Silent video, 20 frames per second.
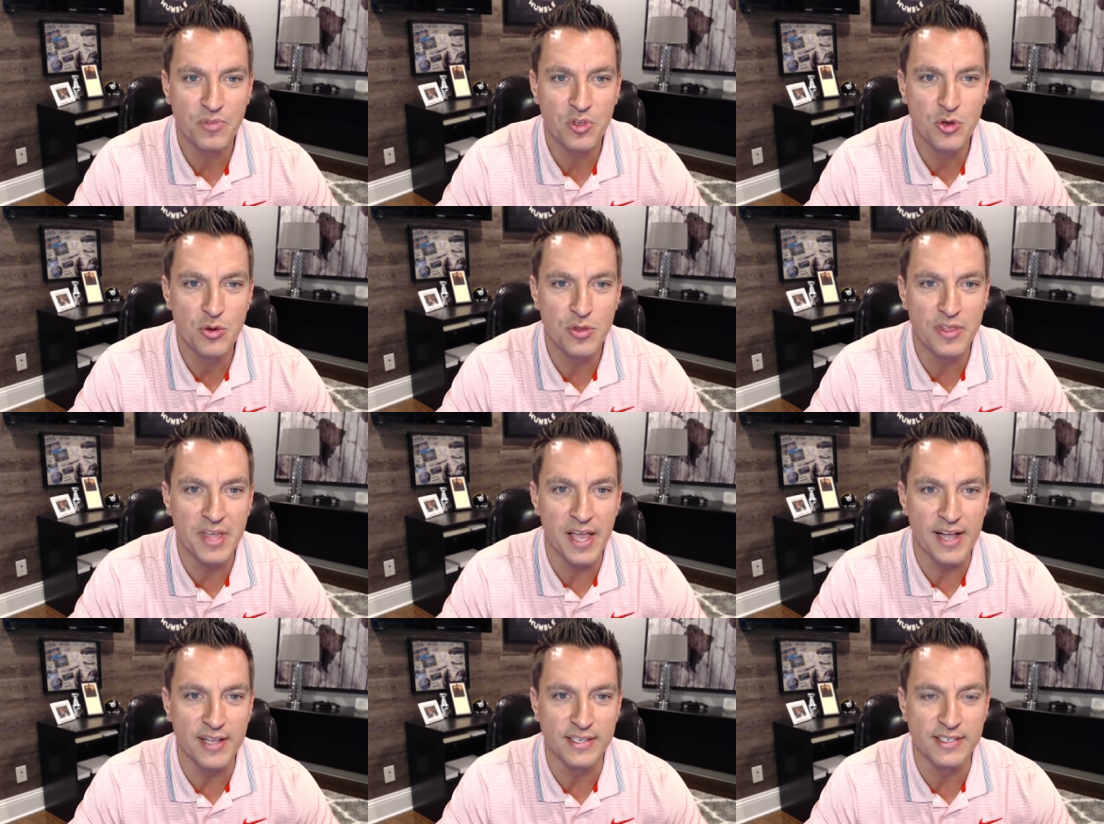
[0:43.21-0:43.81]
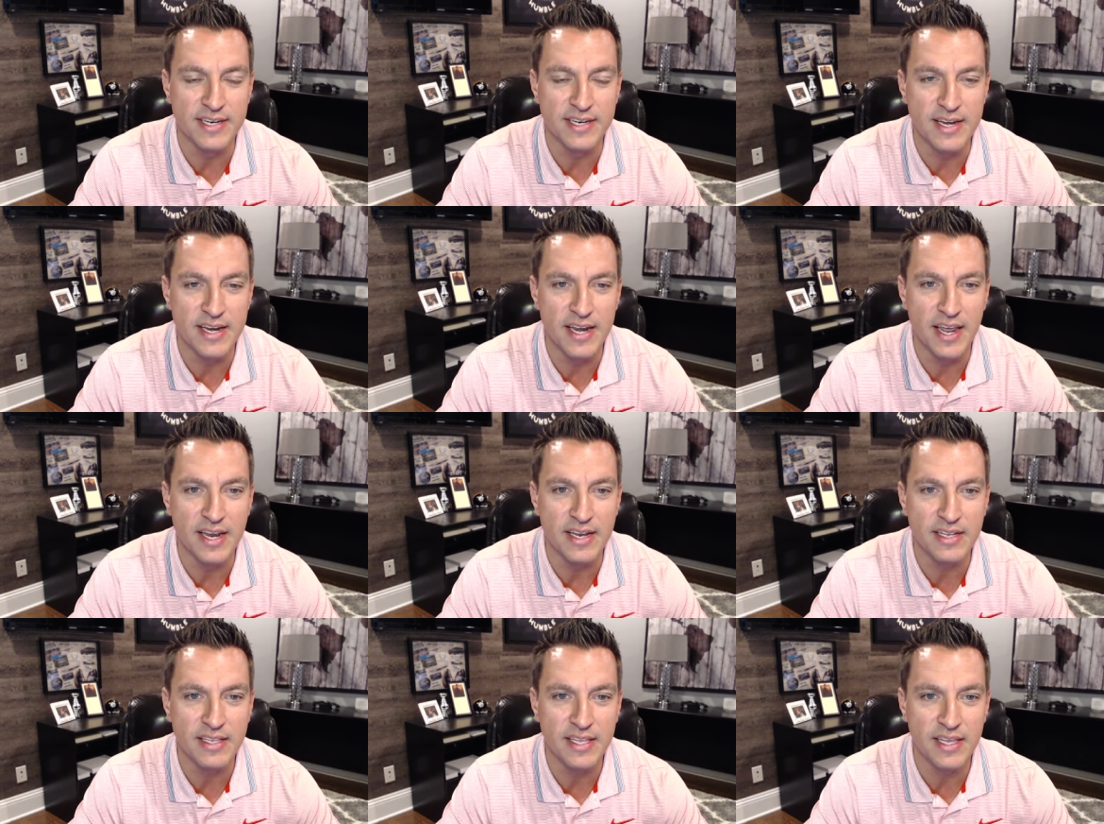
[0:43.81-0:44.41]

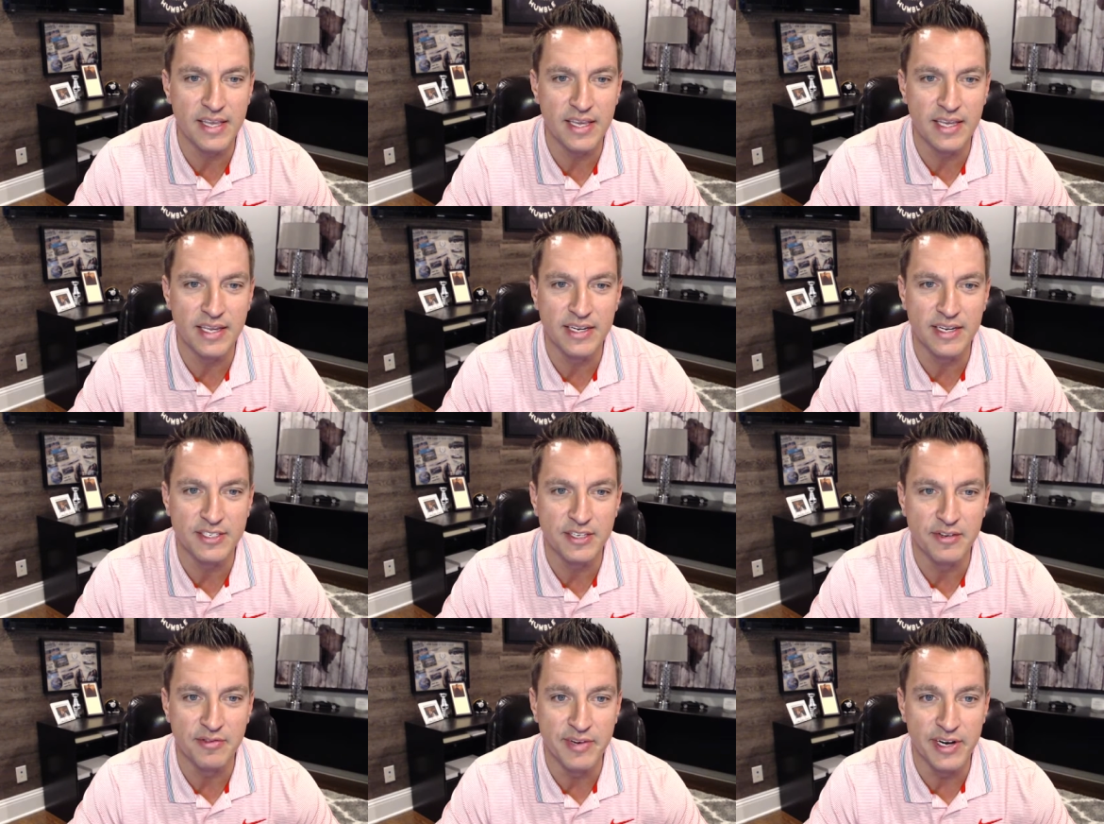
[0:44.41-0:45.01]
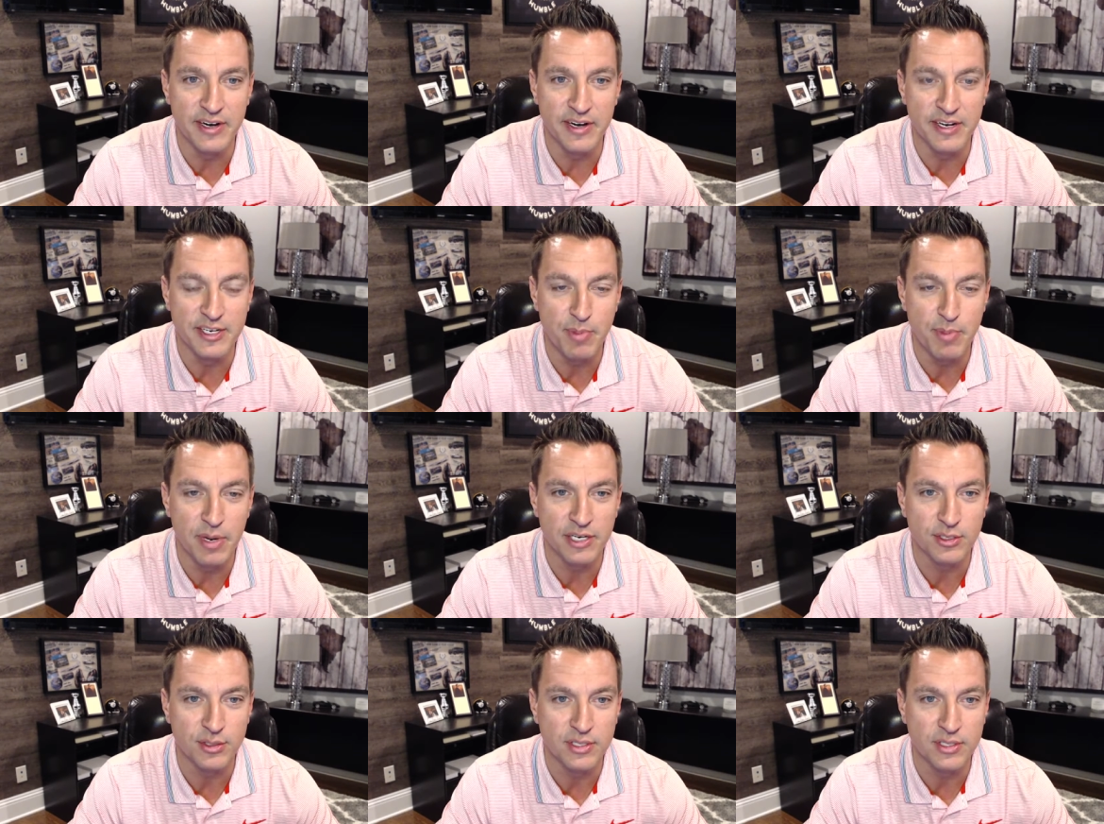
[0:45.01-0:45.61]
2019. It's a very
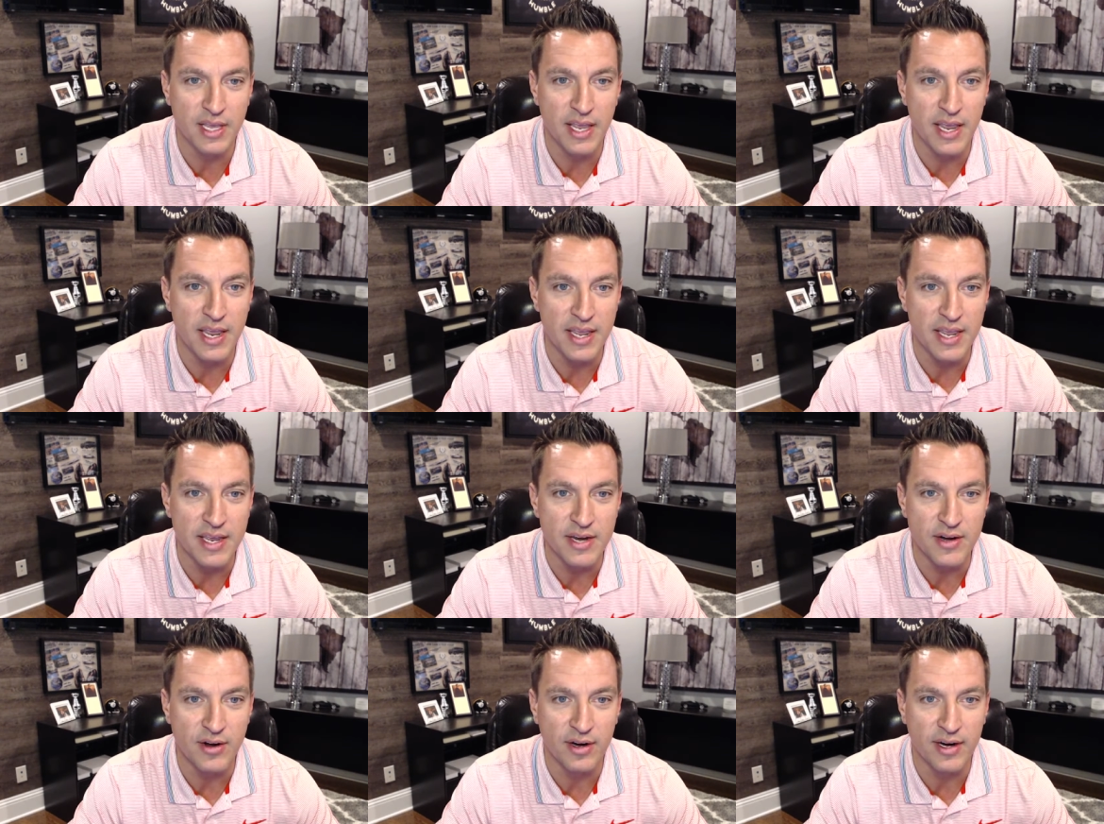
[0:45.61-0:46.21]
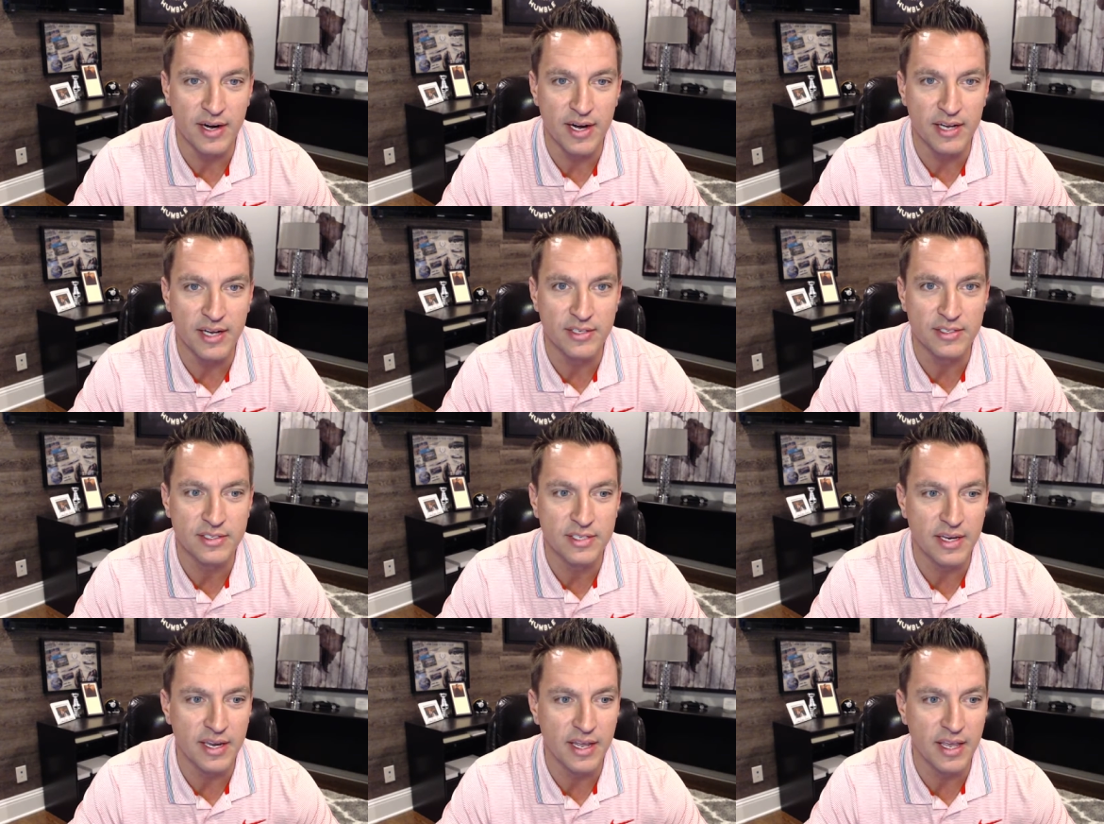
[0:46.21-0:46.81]
special day in our
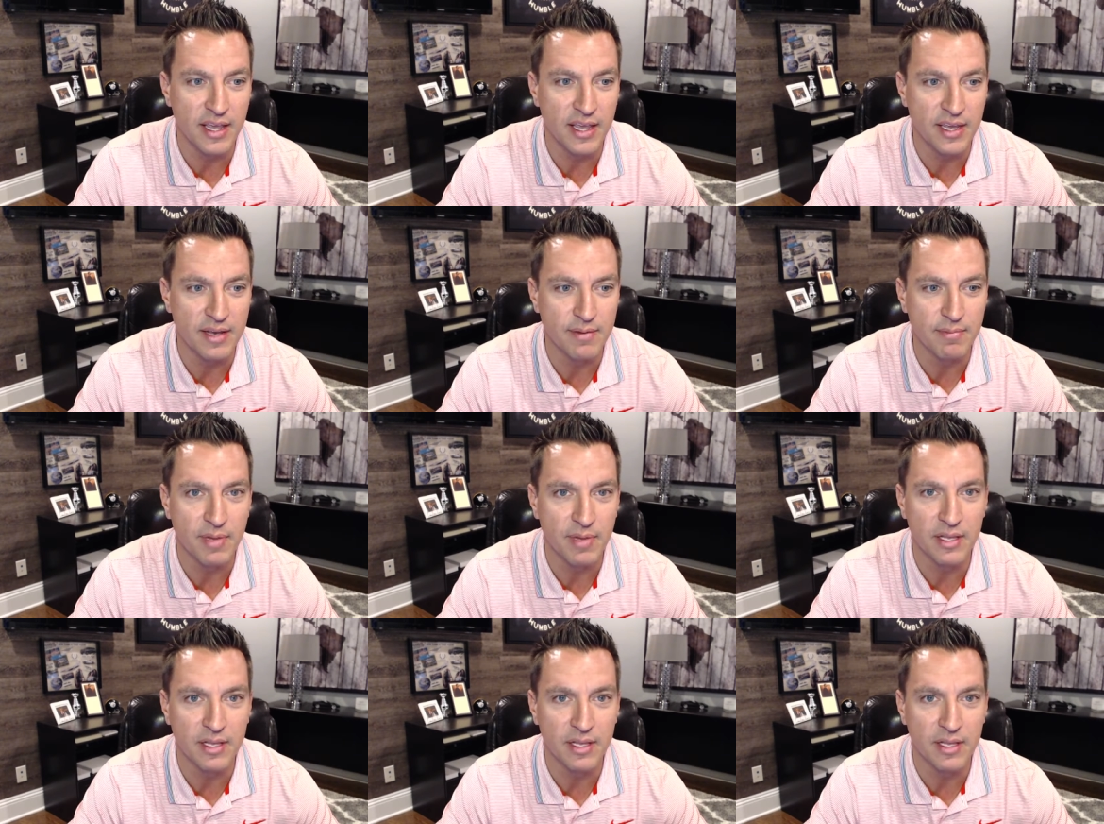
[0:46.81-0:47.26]
house today.